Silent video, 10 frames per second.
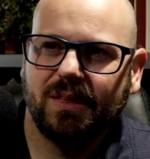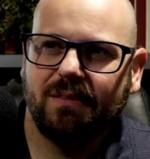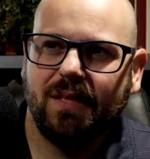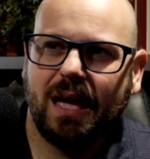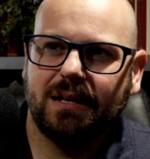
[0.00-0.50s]

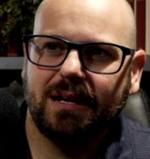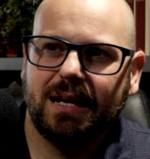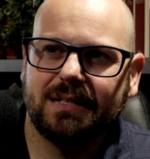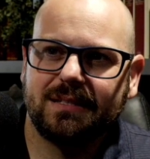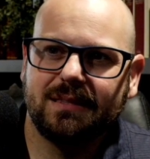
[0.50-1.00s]
that
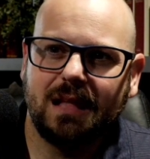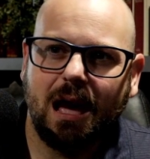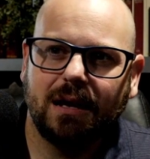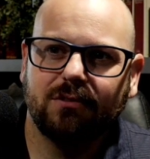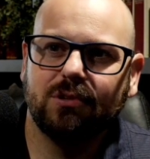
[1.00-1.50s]
it's
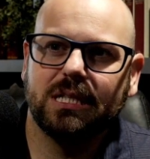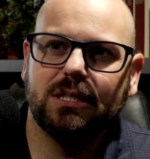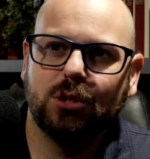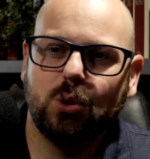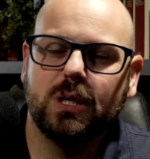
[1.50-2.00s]
not
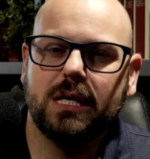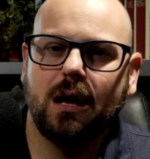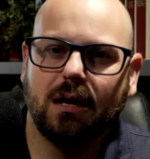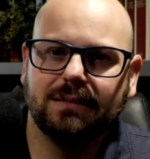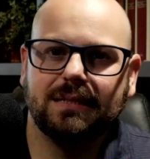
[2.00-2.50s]
really
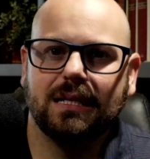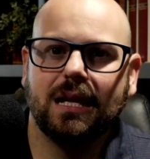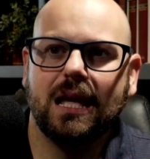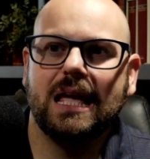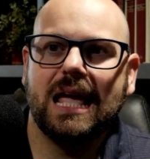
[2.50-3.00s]
Loki
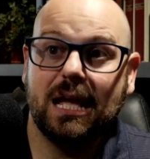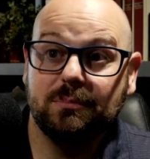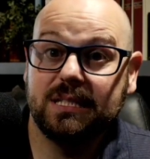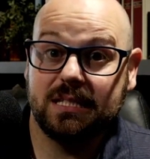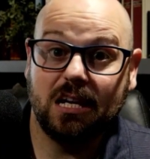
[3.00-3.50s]
hunting
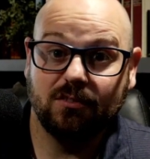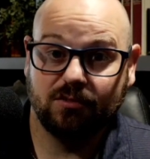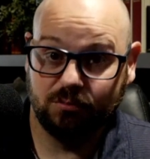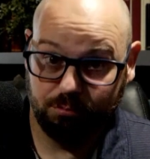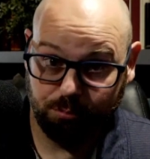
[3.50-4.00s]

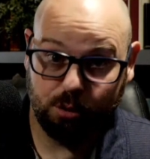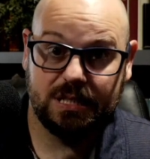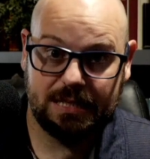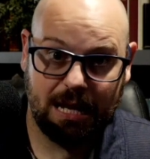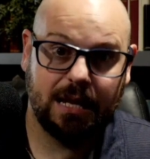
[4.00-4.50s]
himself
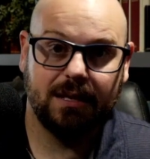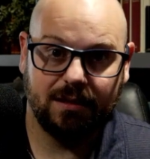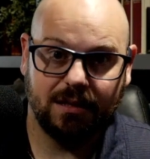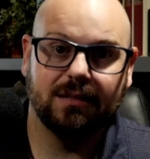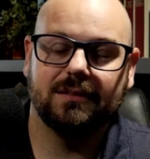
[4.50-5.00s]
per
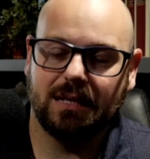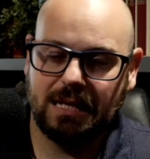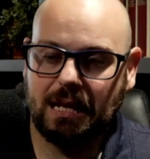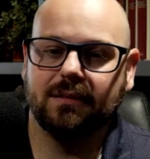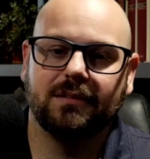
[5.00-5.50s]
se? And
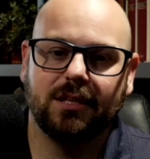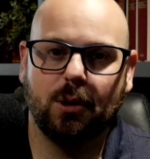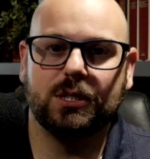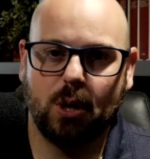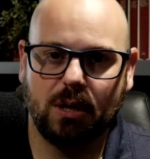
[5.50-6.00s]
again,
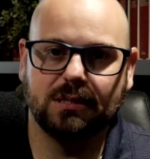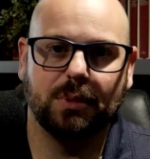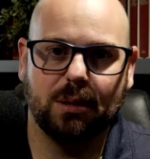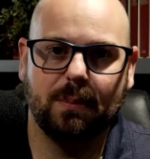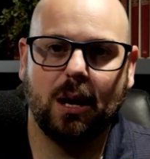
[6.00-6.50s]
I talked
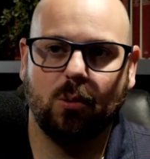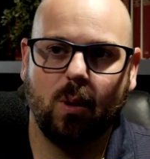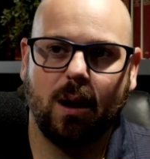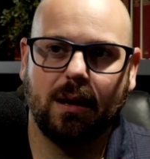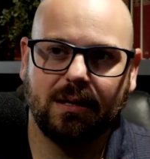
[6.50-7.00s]
a bit about
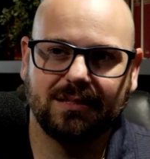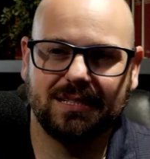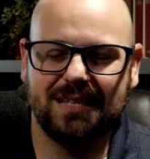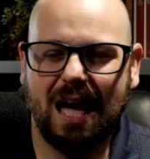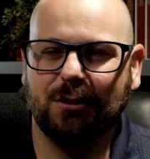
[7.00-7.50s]
why
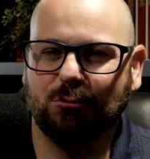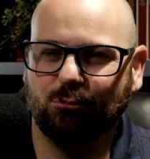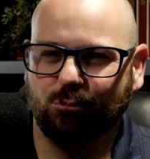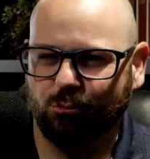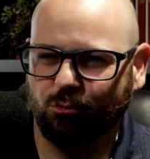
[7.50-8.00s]
it's not
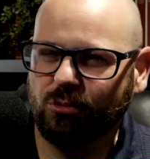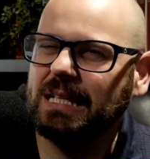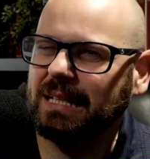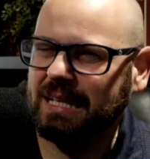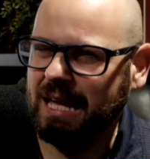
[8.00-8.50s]

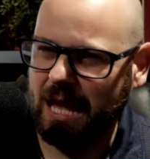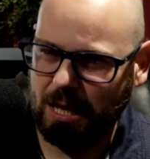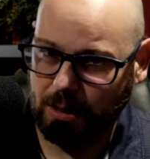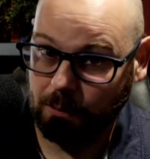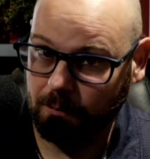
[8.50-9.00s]
really
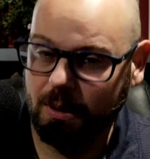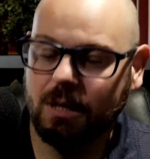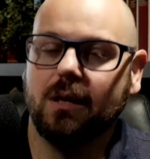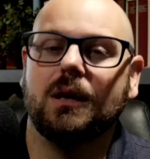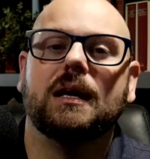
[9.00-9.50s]

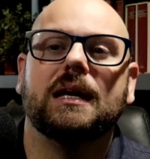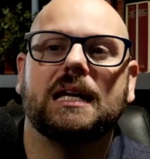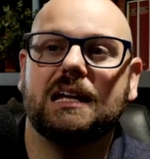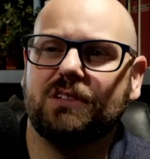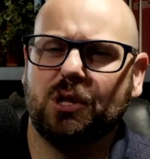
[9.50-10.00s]
him,
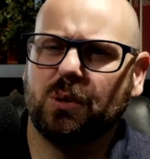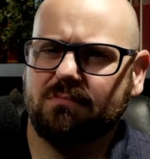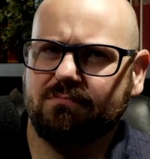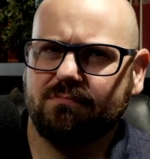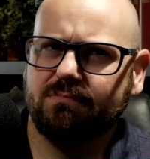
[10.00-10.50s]
even though
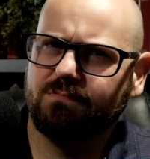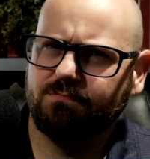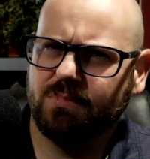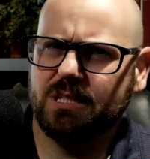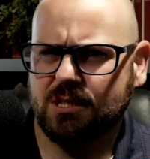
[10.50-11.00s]
it's
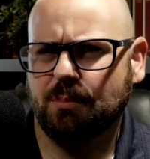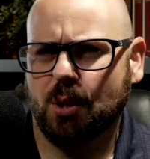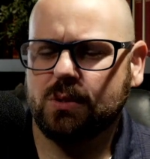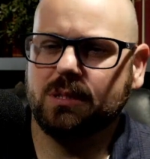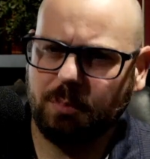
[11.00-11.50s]

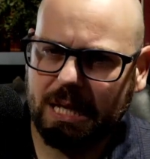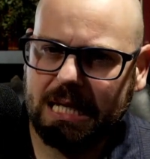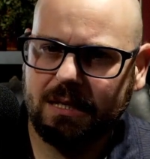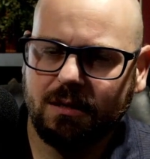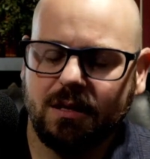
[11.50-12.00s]
supposed to
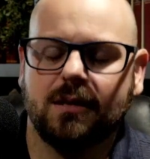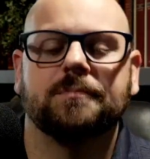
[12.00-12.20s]
be.